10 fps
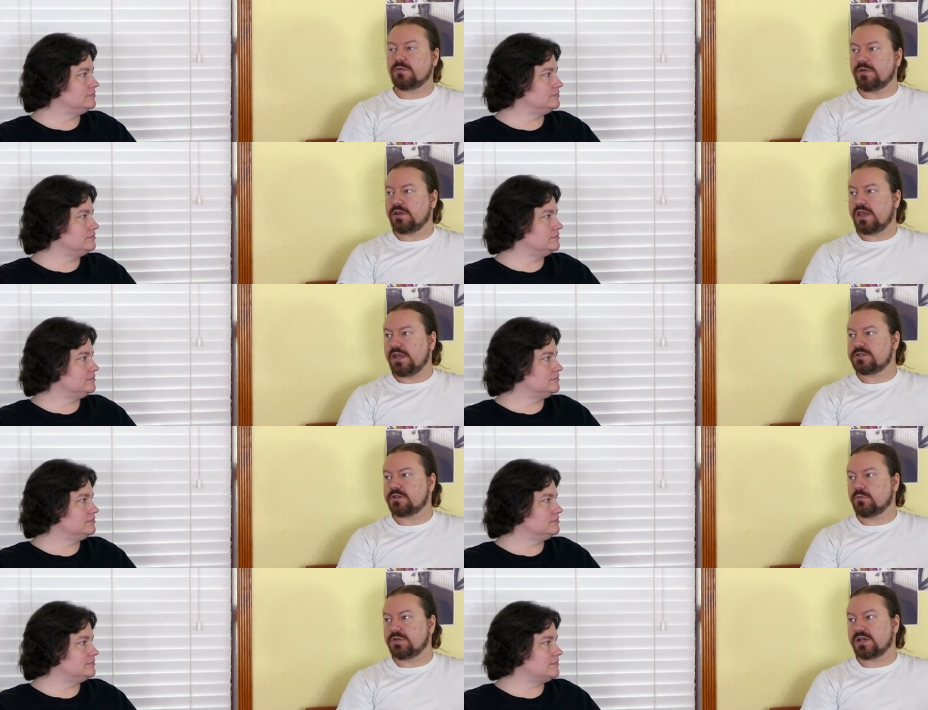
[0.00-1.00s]
Speaker 1: of
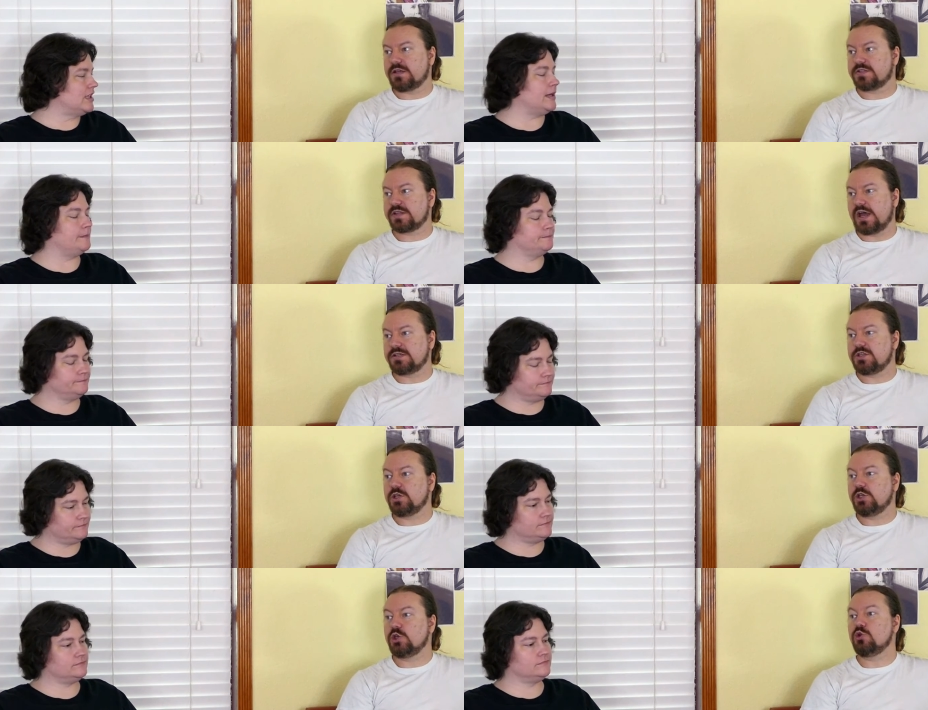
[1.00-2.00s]
communication, which I decide to
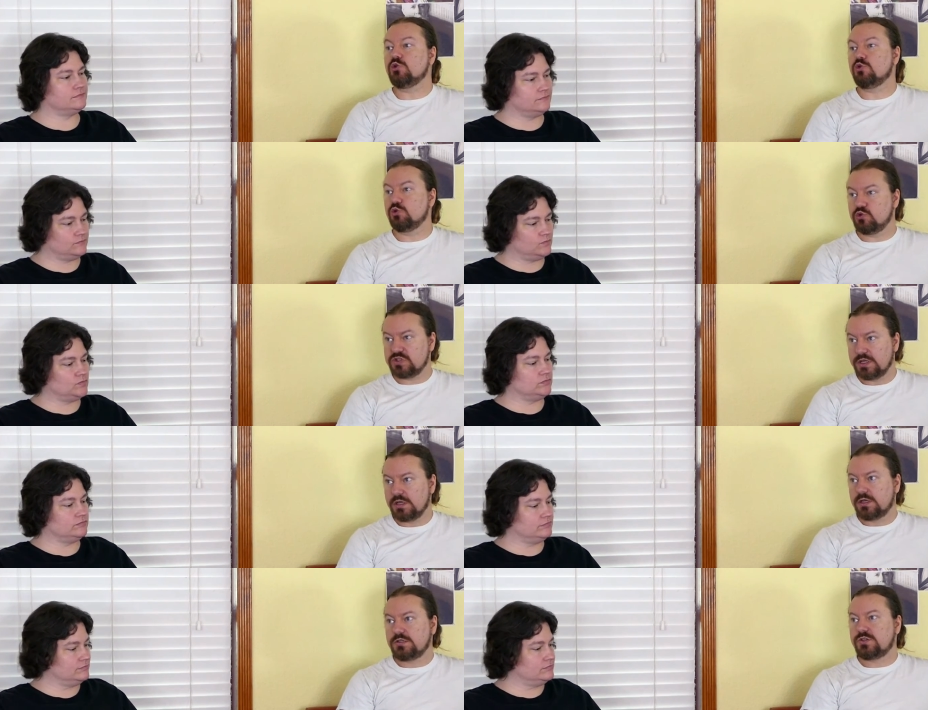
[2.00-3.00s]
use
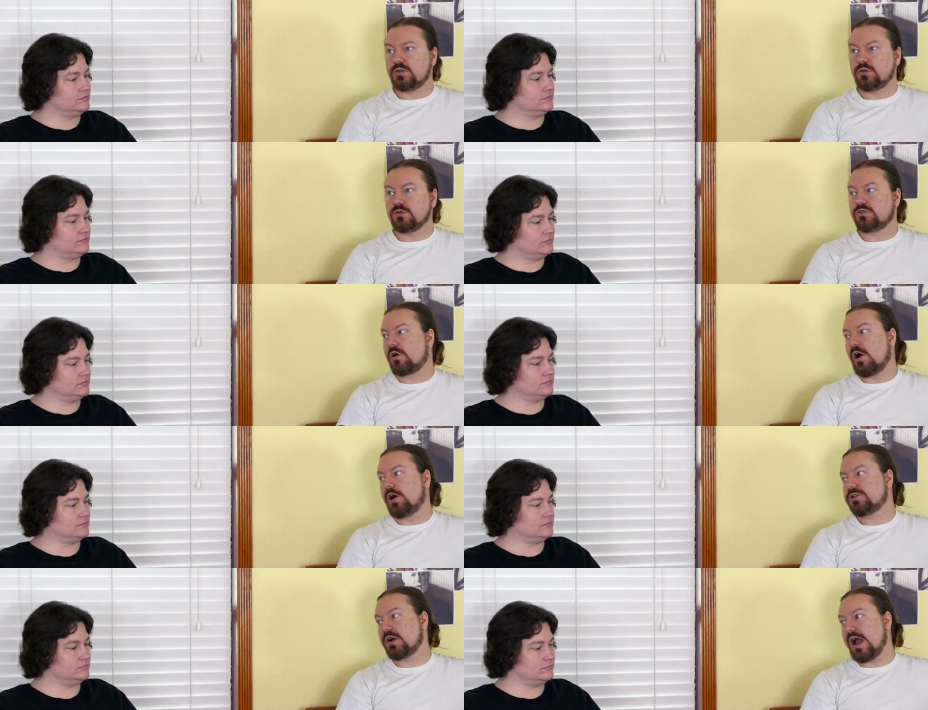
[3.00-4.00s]
to
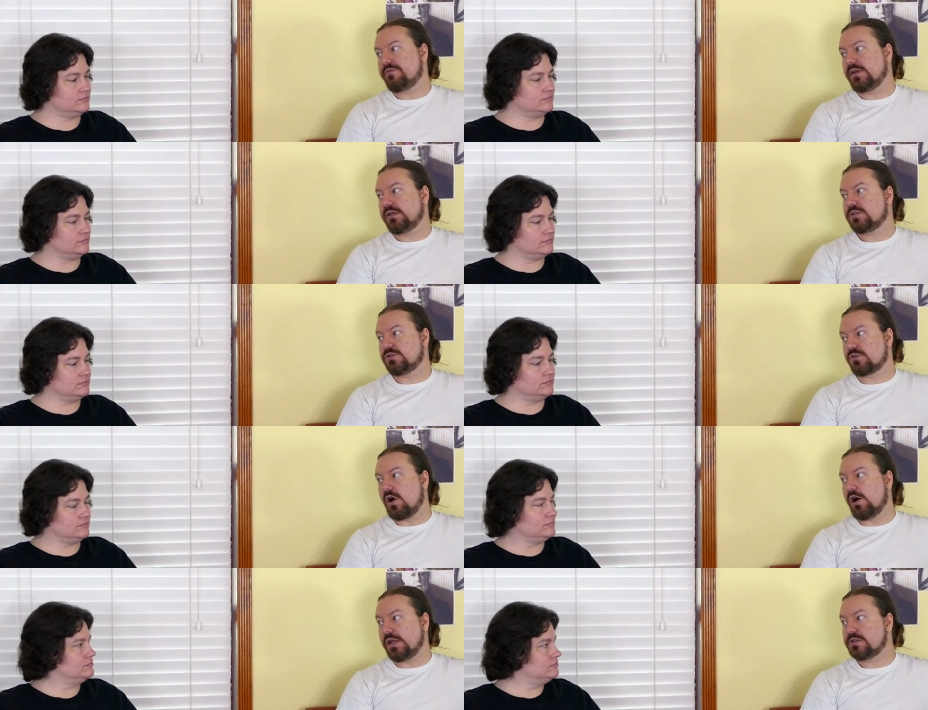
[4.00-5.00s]
draw traffic, to
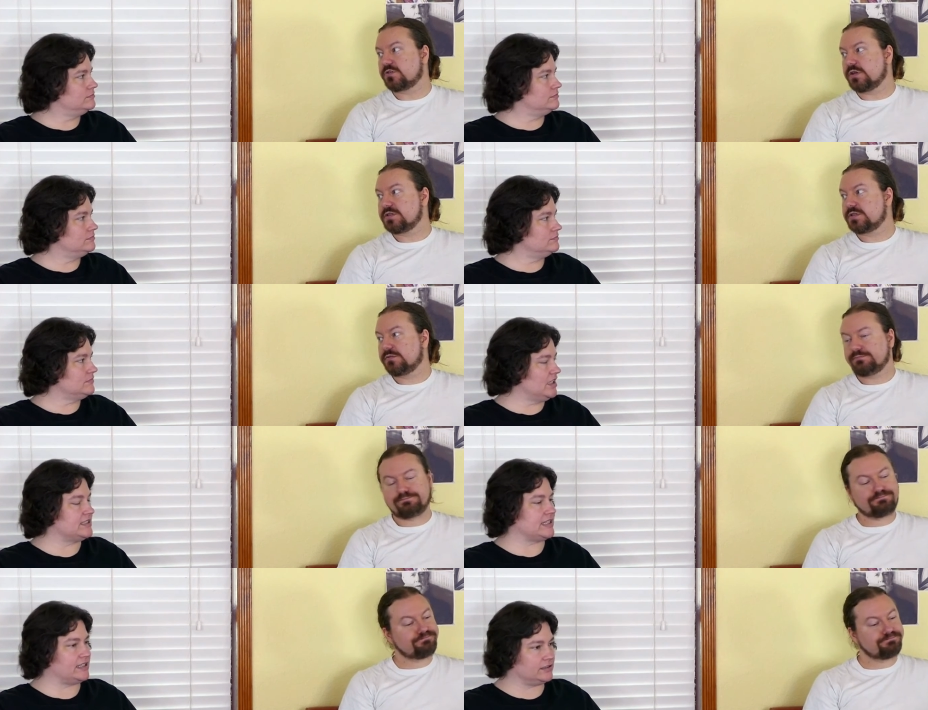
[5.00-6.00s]
draw interest.
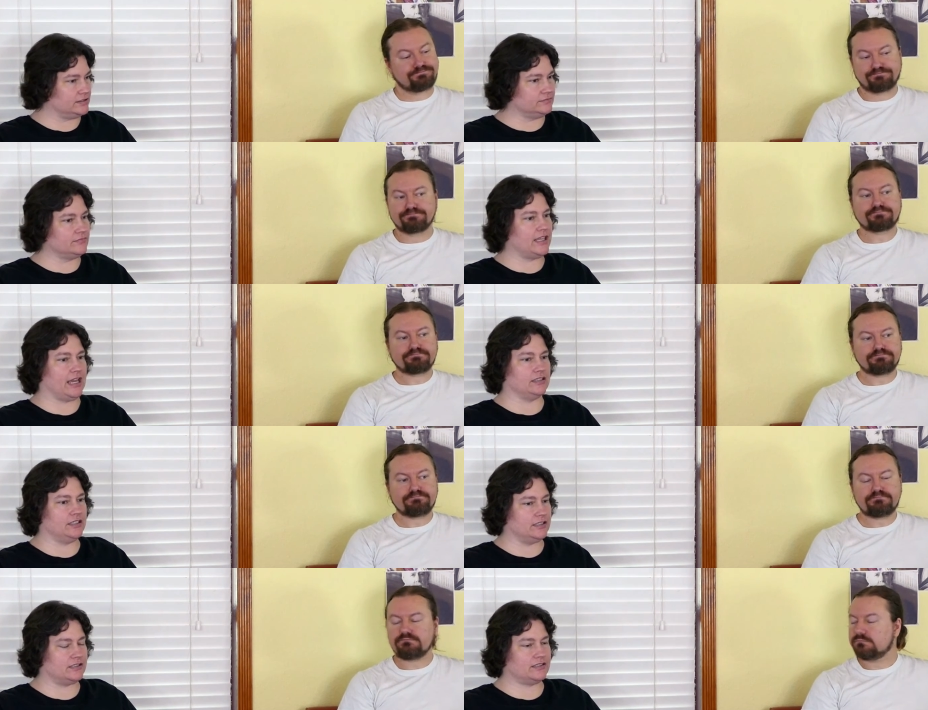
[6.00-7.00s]
Speaker 2: Exactly. Yeah,
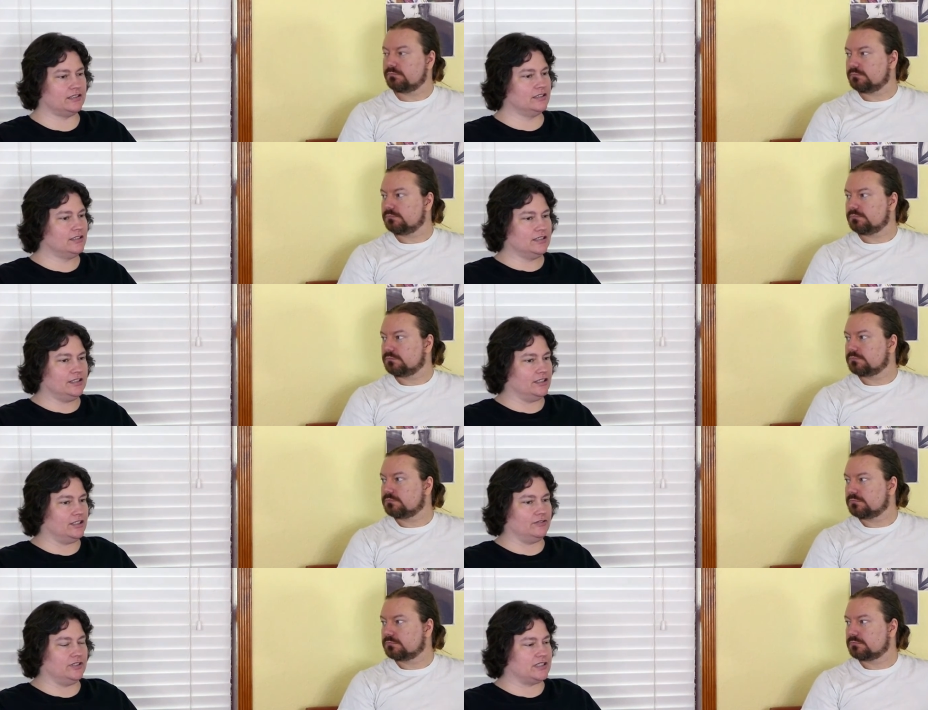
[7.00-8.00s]
it's, you
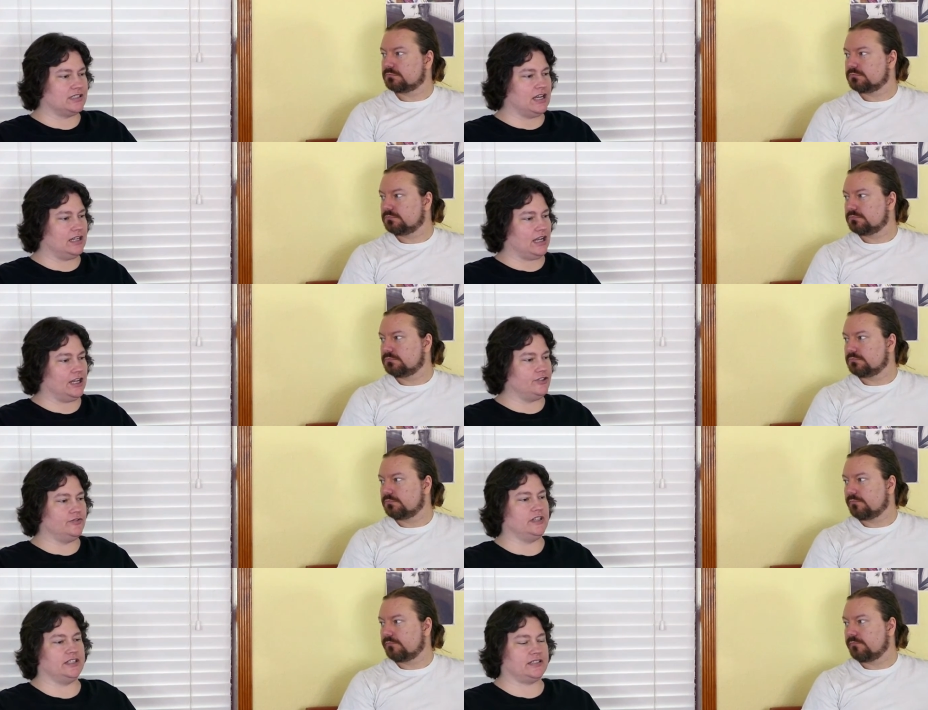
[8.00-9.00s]
know, it's not, I
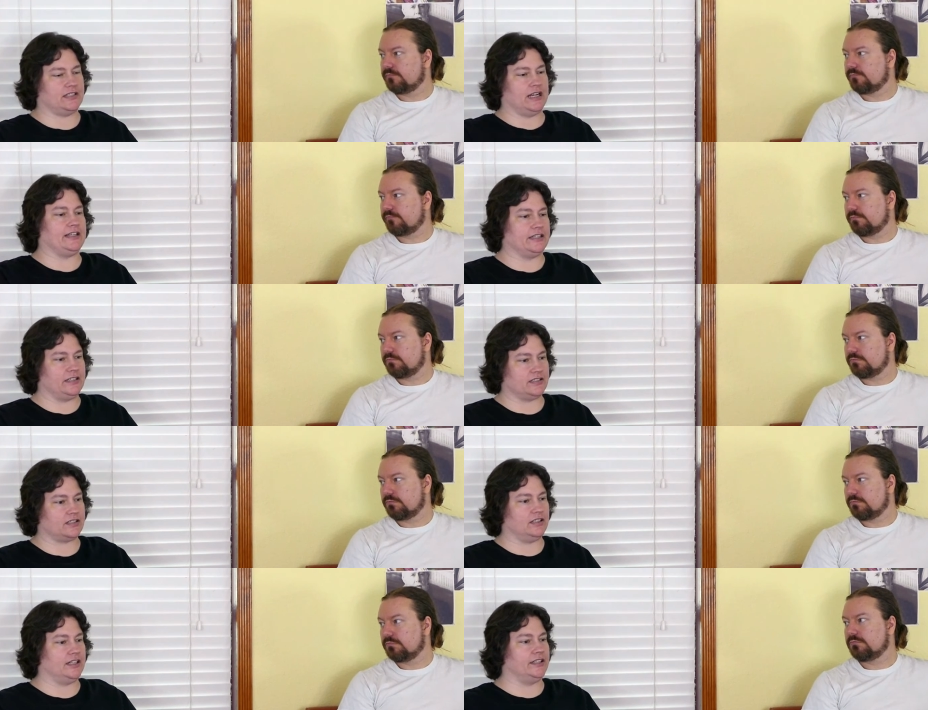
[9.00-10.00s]
do this and I get
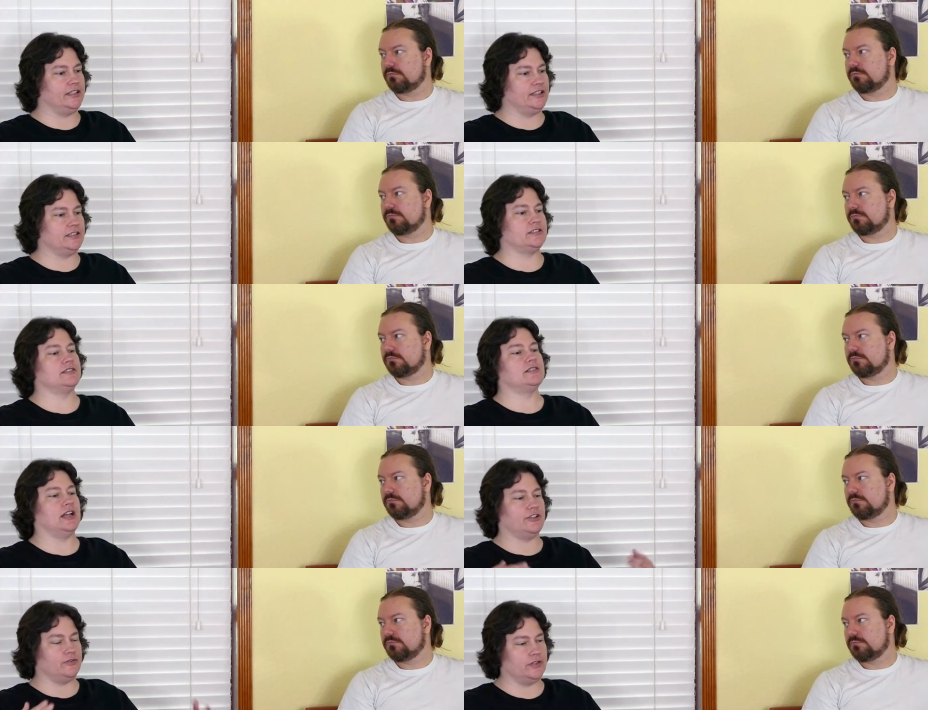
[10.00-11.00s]
this client. It's,
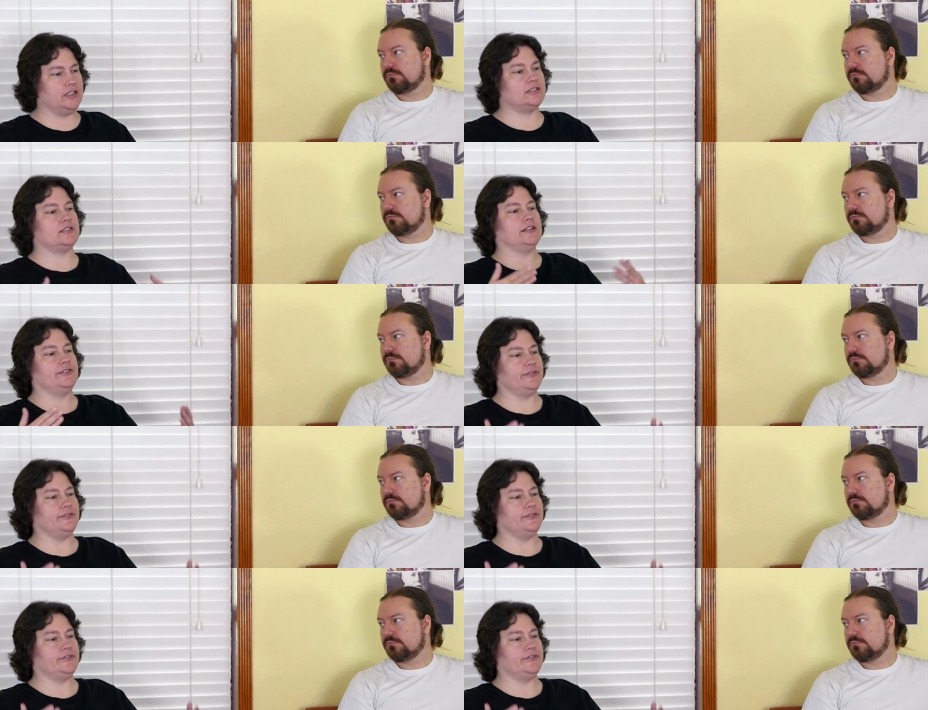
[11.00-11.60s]
I do this, I